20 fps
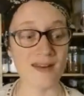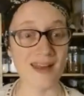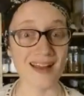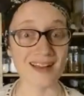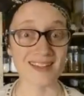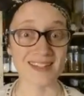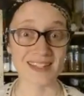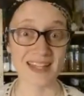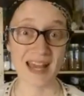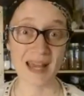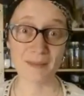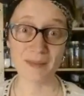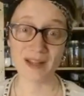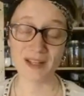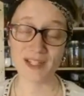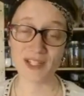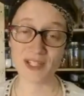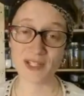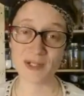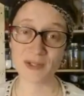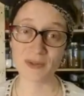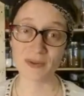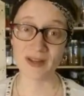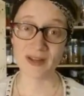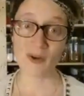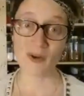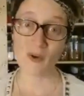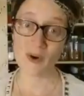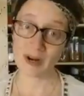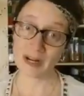Next time I do
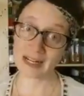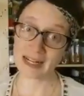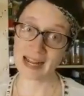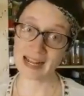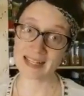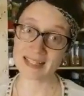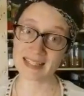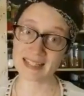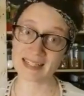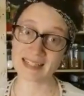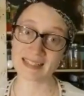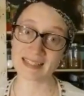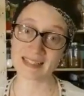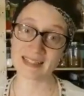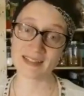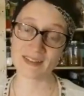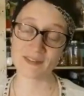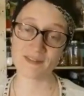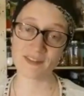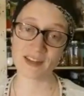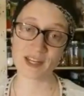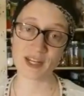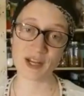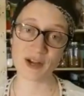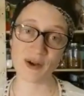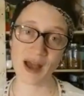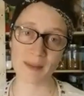an organizing video,